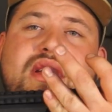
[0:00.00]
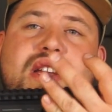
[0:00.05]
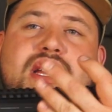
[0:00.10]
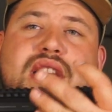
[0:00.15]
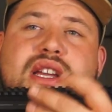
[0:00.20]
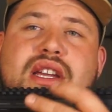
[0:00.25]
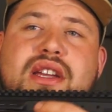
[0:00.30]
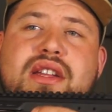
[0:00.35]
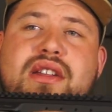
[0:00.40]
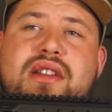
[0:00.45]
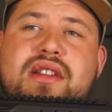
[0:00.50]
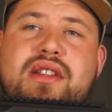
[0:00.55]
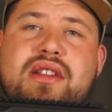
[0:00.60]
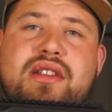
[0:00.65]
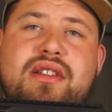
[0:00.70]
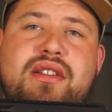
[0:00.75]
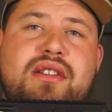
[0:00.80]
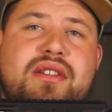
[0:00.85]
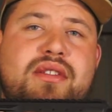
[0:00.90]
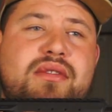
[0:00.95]
and
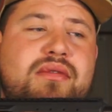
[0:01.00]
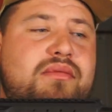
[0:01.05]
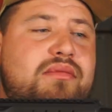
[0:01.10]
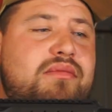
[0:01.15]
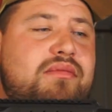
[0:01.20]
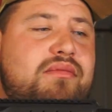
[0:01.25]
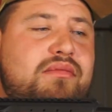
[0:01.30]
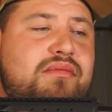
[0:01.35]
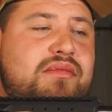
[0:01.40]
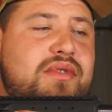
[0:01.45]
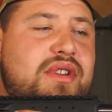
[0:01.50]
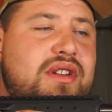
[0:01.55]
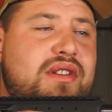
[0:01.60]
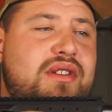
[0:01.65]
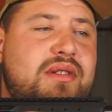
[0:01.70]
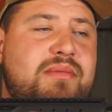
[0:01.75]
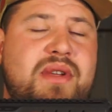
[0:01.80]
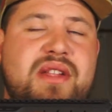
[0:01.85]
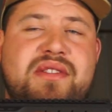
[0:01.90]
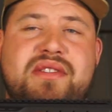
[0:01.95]

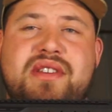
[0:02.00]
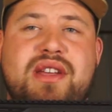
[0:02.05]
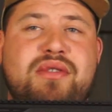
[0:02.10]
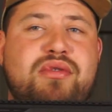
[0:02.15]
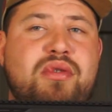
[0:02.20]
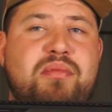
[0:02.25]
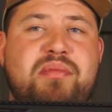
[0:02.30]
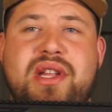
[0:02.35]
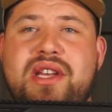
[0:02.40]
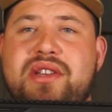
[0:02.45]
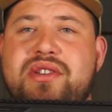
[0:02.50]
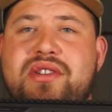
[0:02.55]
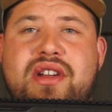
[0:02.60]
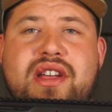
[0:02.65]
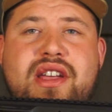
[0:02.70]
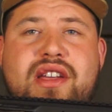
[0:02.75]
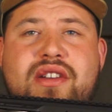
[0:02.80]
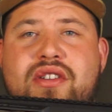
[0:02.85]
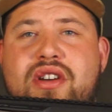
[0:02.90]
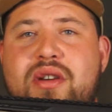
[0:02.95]
I'm not saying replace your
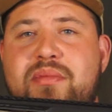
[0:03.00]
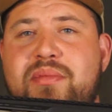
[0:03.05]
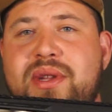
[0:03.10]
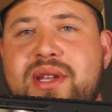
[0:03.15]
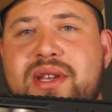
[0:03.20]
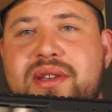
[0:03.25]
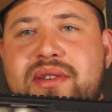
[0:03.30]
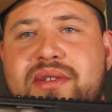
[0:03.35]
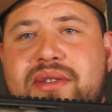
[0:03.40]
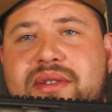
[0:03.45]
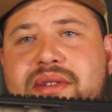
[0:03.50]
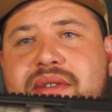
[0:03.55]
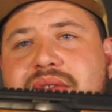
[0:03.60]
AR, please.